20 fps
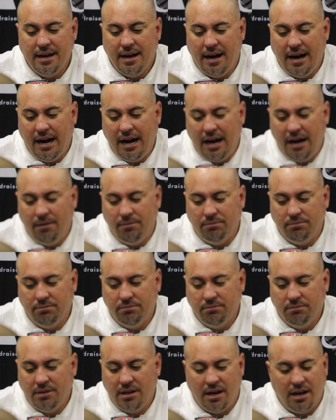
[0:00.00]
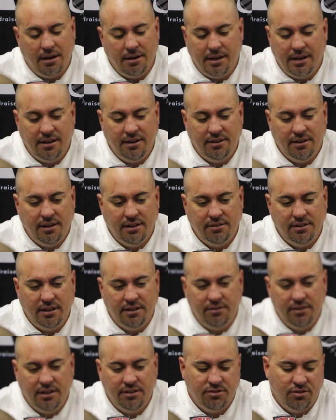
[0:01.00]
um, no, he,
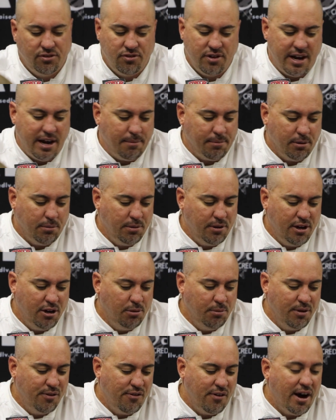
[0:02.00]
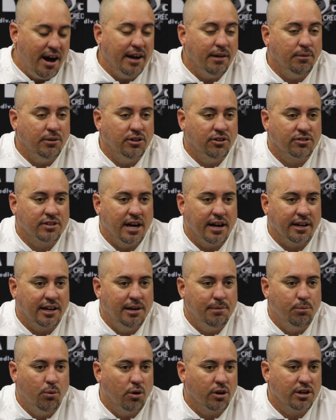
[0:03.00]
he, he's a champ. He'll be, he'll be fine. We just got to
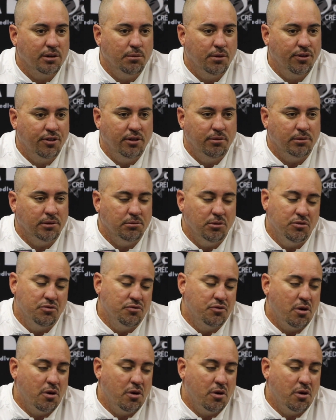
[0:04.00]
keep working with him and moving